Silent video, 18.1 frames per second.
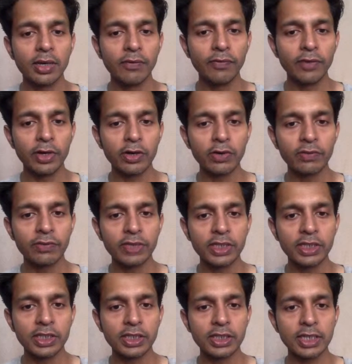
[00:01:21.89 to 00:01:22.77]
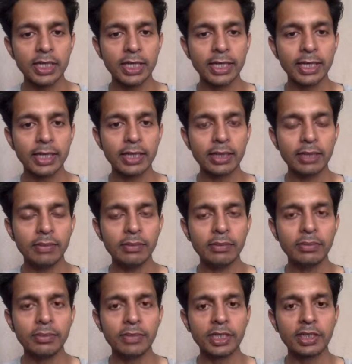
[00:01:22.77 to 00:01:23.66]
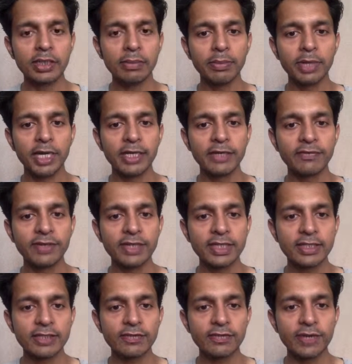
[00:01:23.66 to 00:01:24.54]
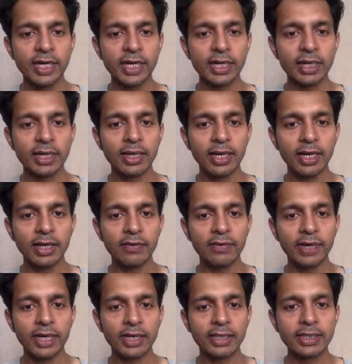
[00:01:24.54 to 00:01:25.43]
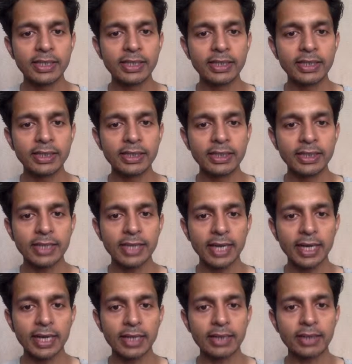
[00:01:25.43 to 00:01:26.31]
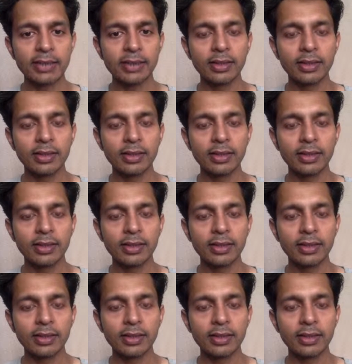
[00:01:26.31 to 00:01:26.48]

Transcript: One of which is, like, in the manifest file, I have added this tag,